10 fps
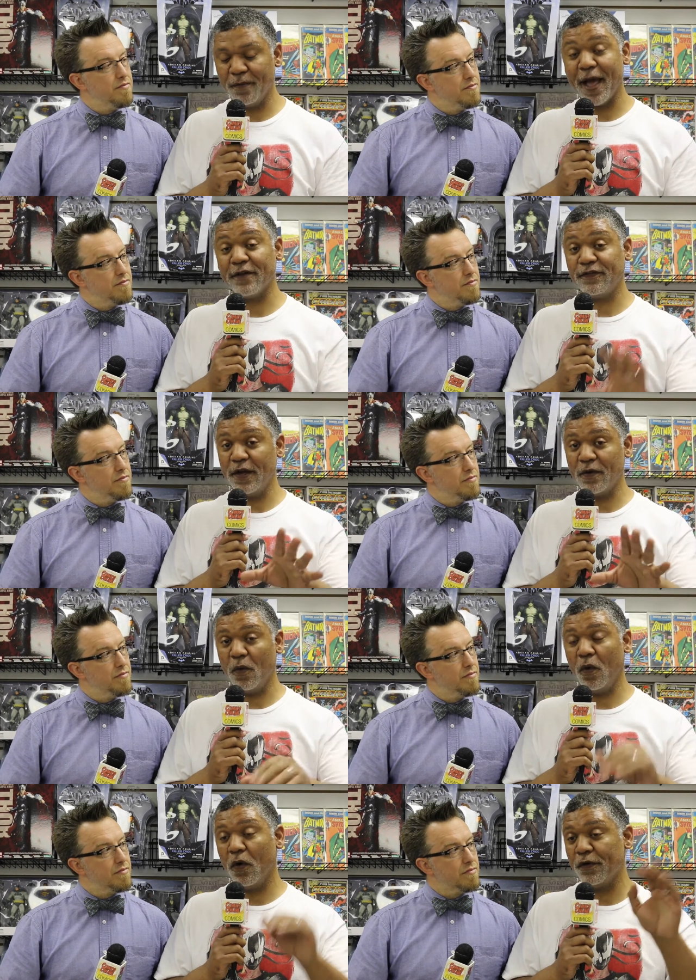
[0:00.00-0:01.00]
Speaker 1: about Secret
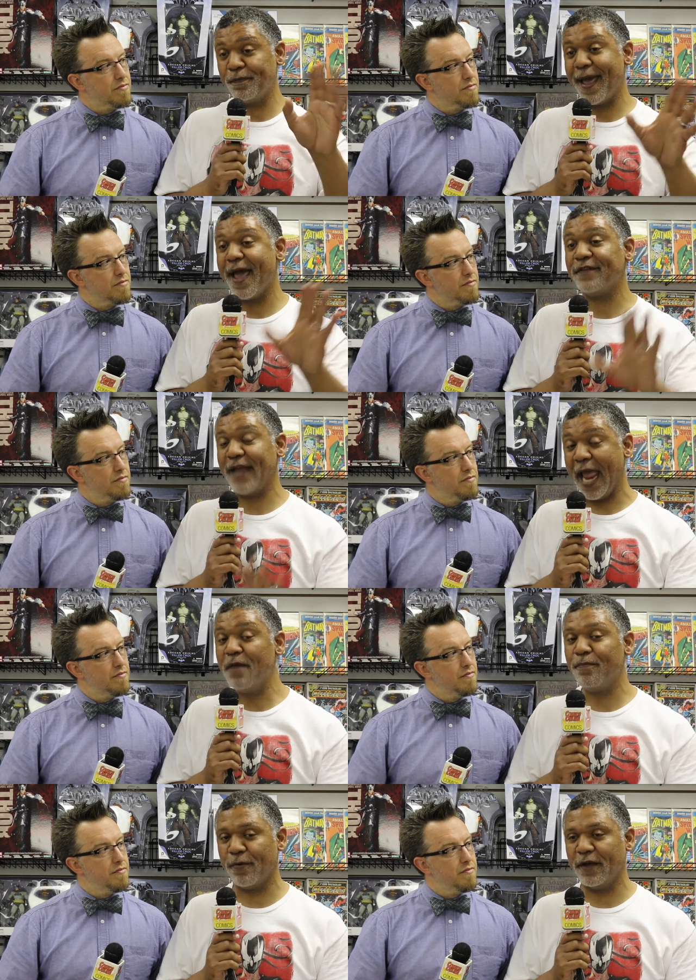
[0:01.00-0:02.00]
Wars, past
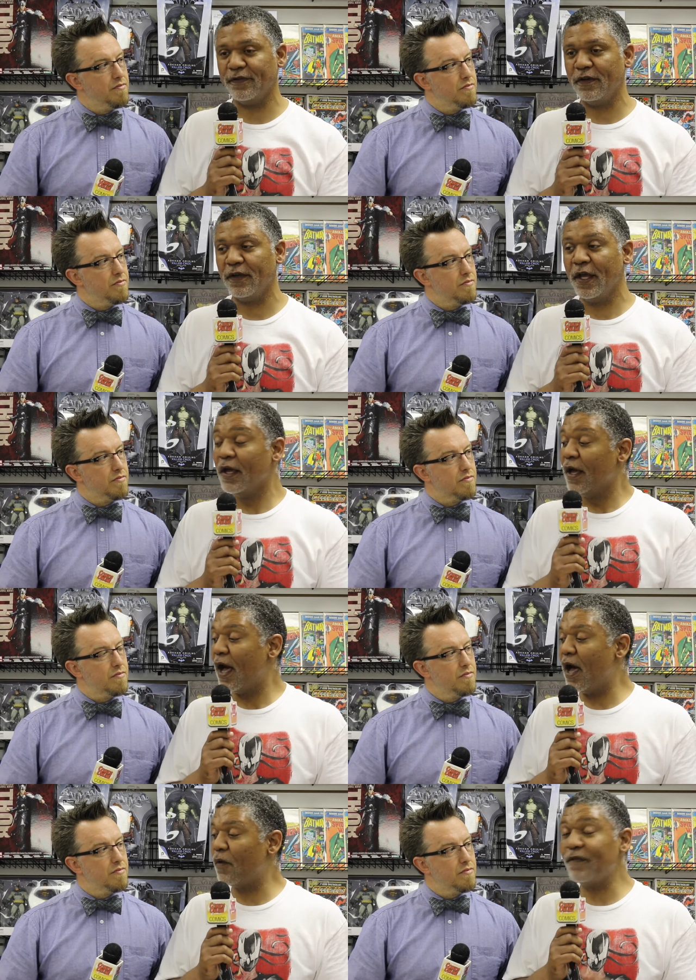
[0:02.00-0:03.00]
and present,
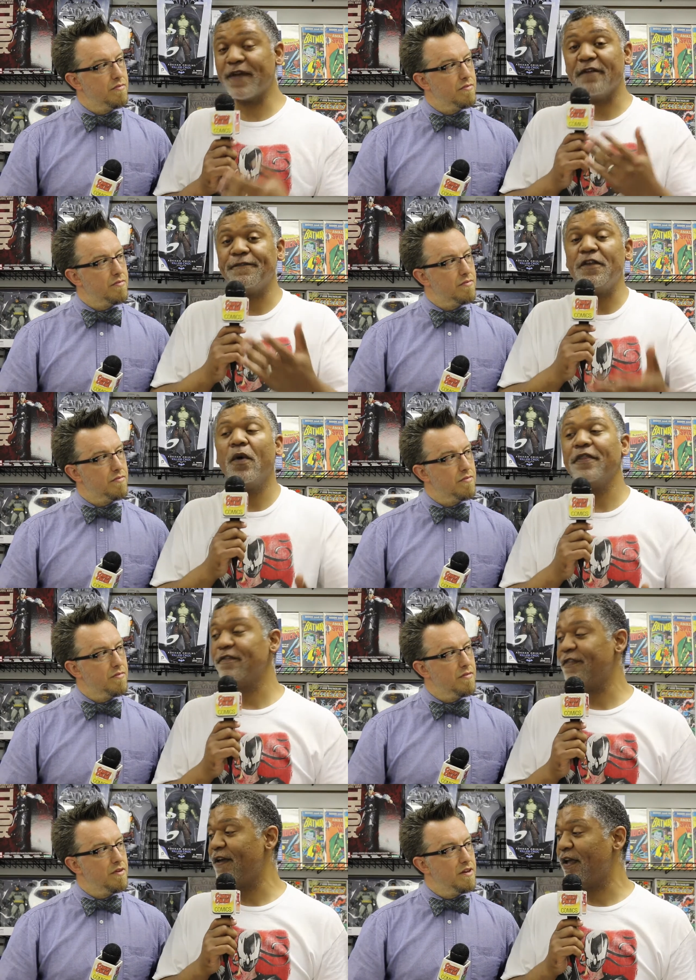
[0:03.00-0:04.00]
we've got a few
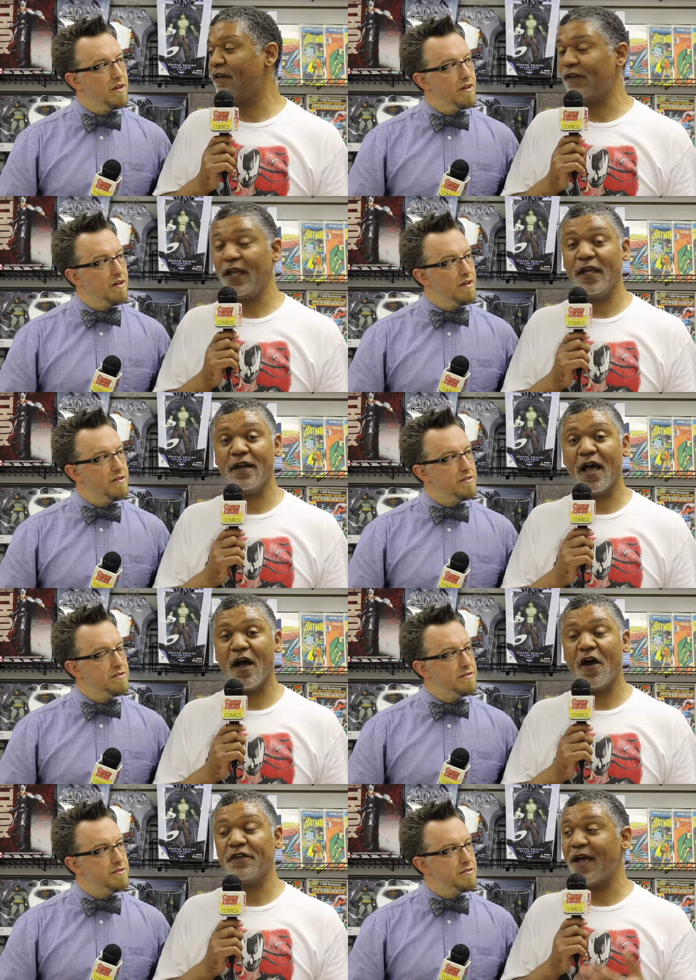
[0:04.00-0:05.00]
other things in
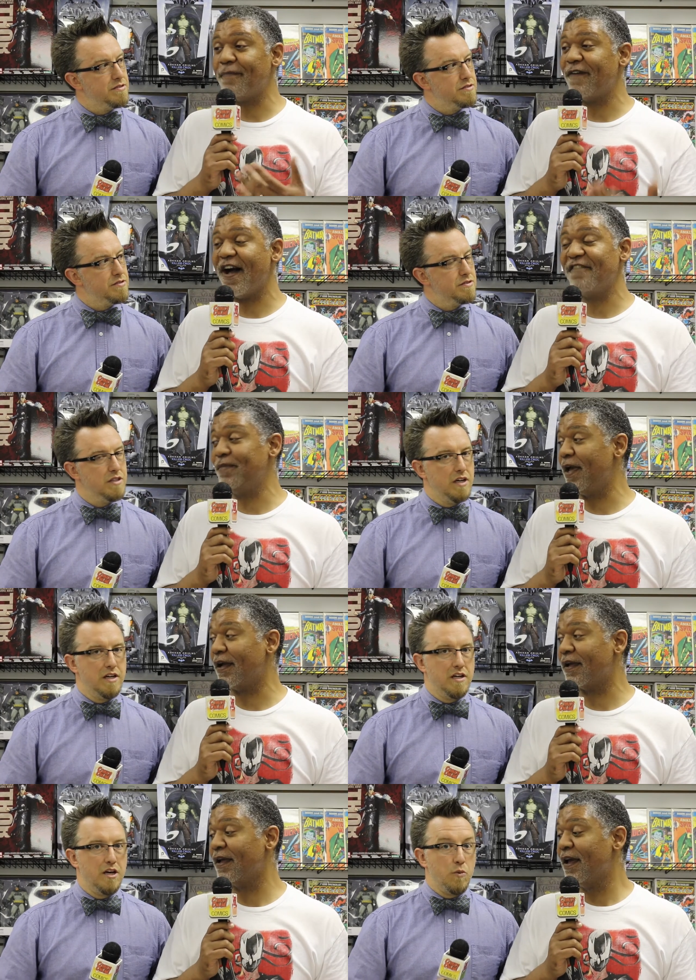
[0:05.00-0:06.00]
our top 5
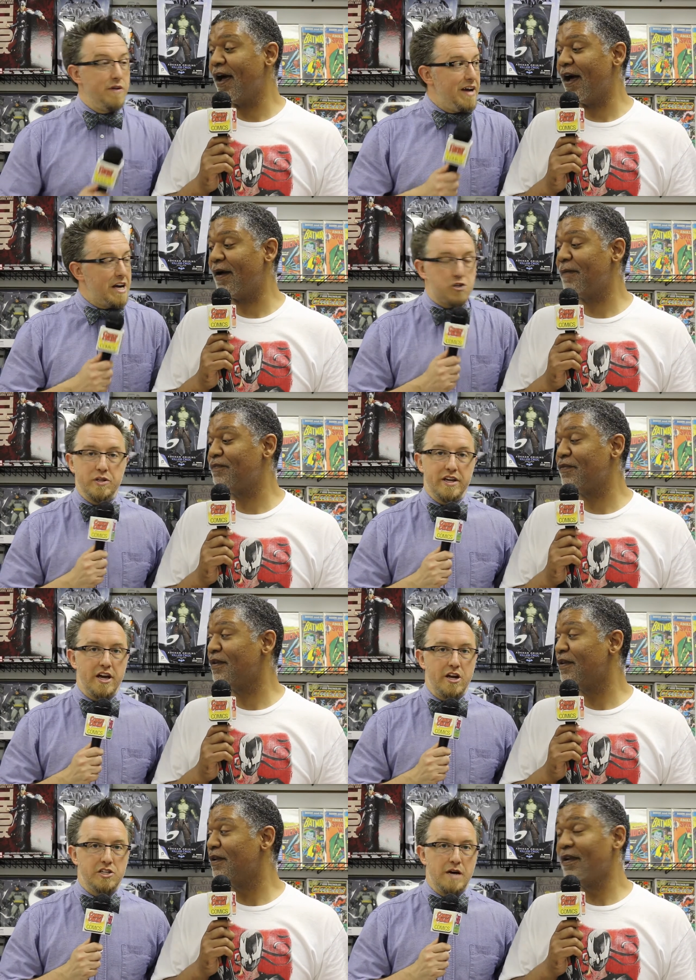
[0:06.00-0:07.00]
pick.
Speaker 2: We've actually
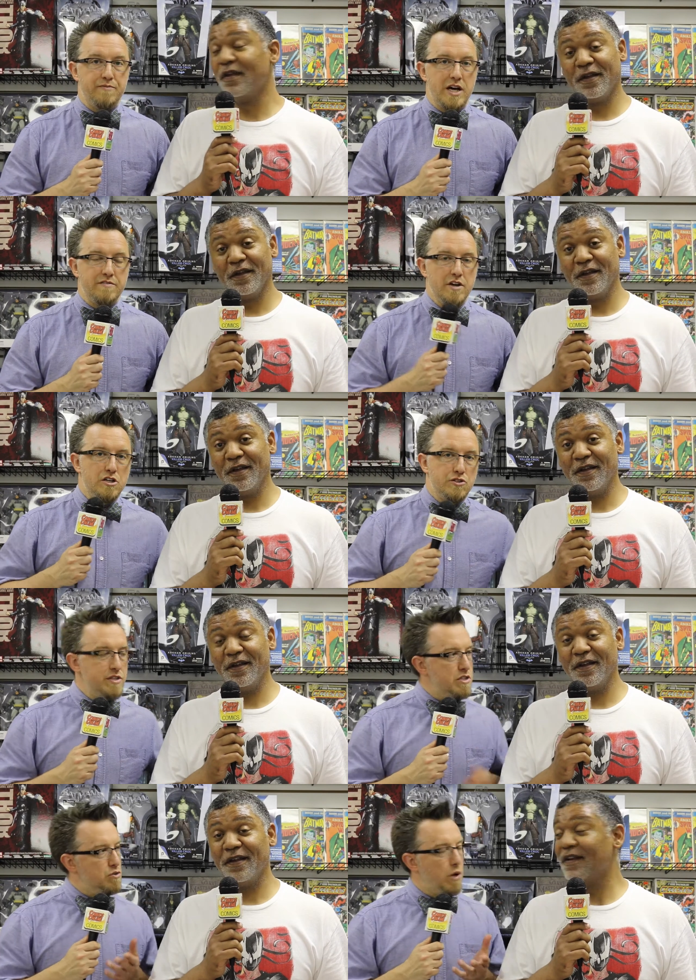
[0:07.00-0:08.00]
got our top 5. So
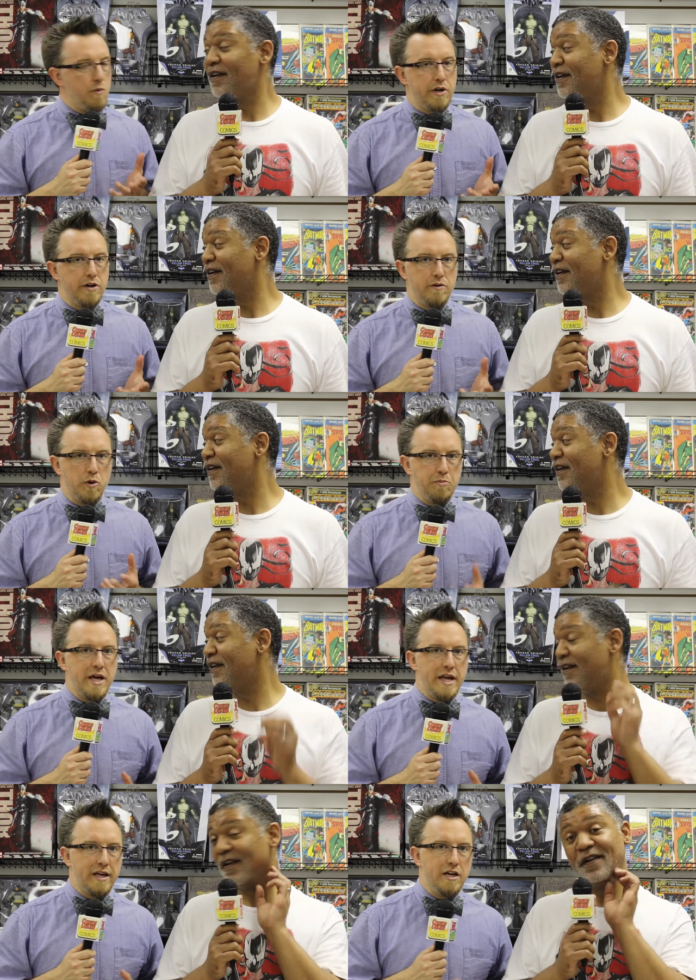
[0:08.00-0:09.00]
this is what we're
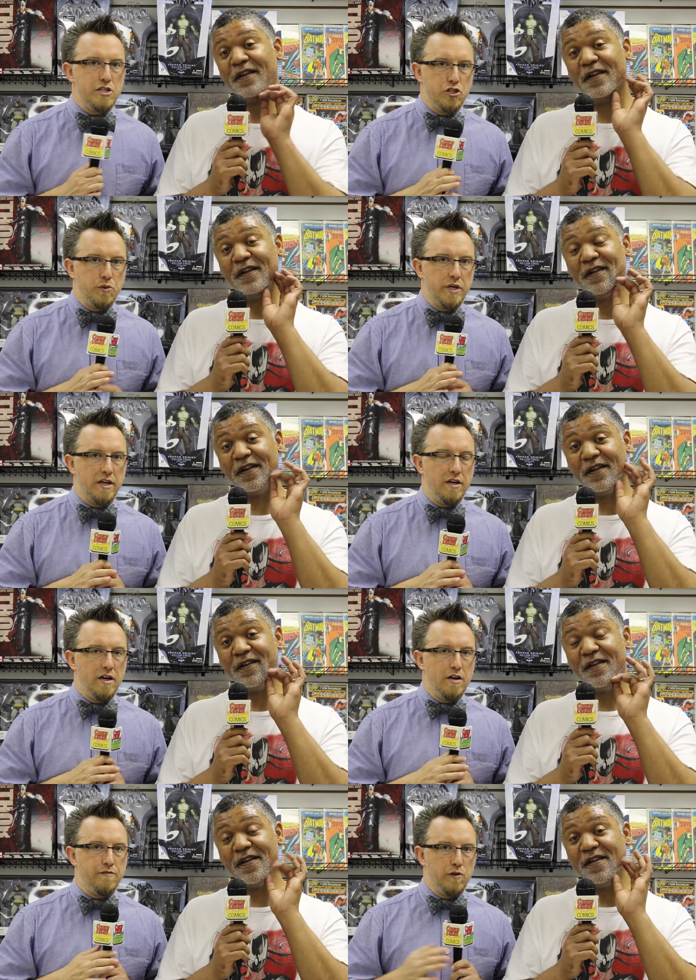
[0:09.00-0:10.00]
planning on doing
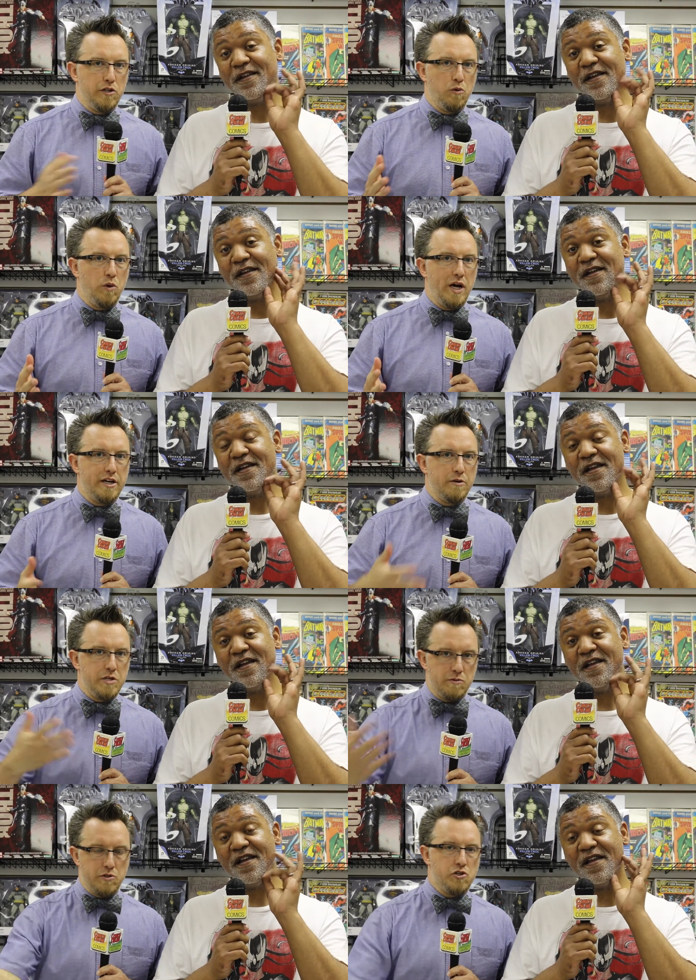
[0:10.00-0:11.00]
for a little while here.
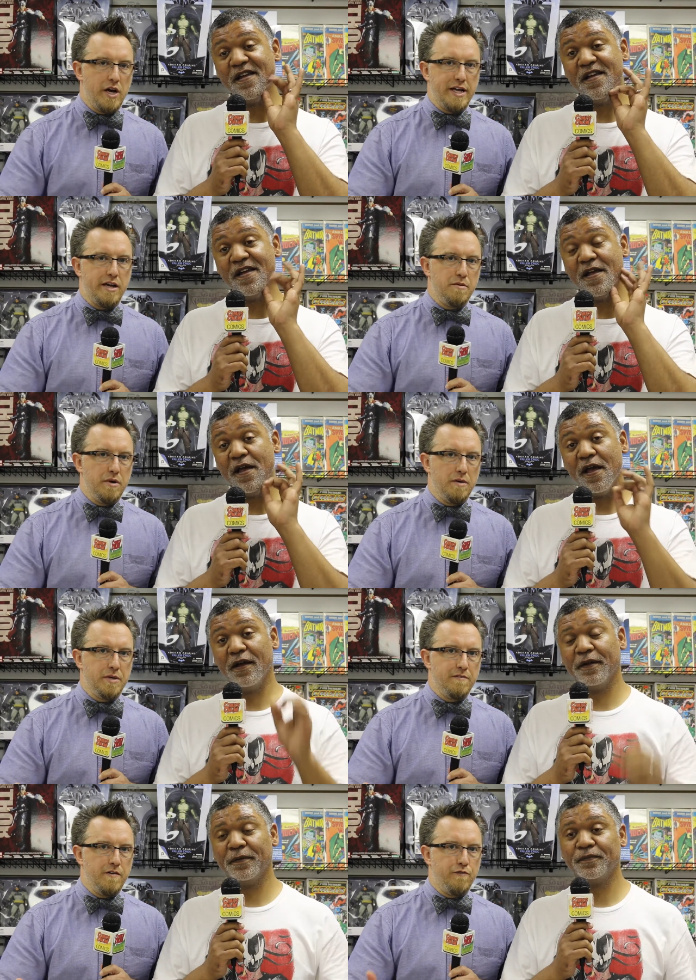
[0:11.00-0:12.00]
We're trying out a bit of a